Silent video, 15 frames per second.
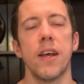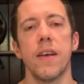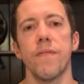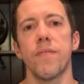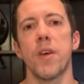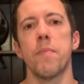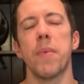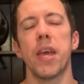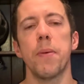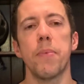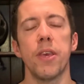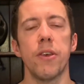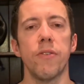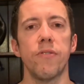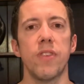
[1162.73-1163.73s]
then maybe
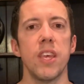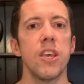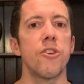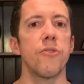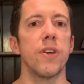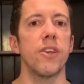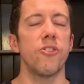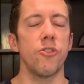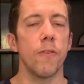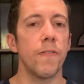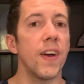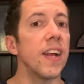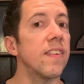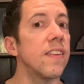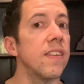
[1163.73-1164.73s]
you decrease your
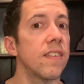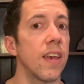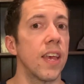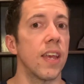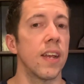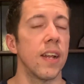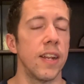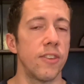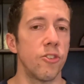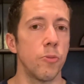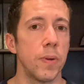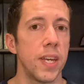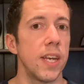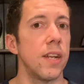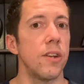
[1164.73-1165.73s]
fat intake a little
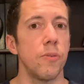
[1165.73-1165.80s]
bit.